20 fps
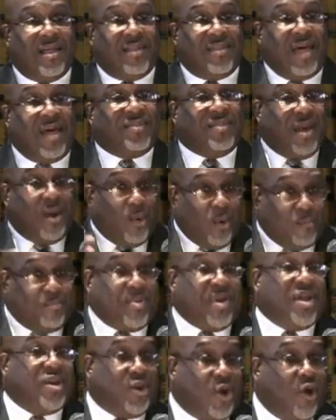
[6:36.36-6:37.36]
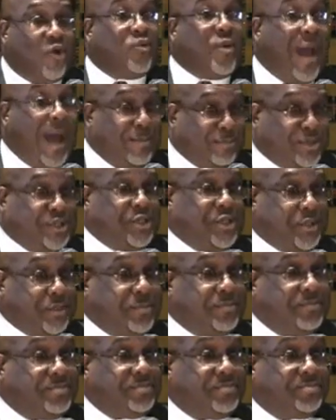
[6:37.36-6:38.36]
that there will be no rapture
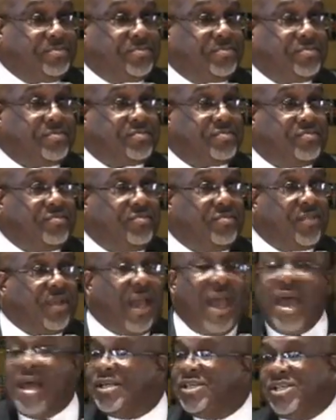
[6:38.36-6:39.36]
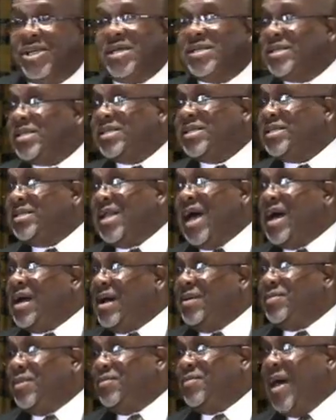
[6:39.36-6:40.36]
and Jesus is not
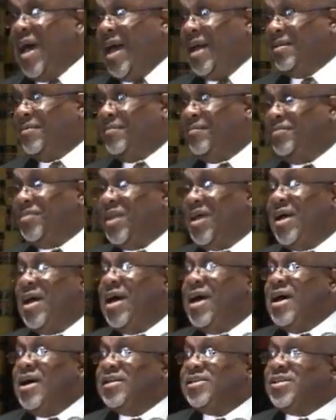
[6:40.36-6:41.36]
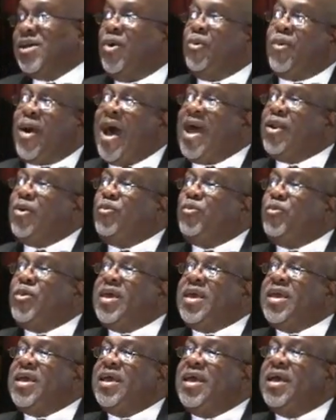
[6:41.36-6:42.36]
coming back. So why don't
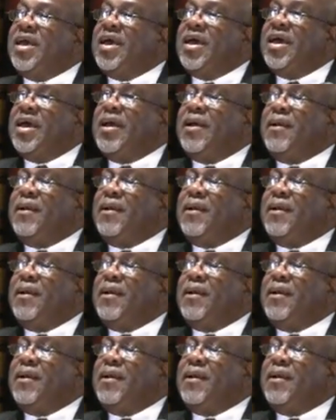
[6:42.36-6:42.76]
we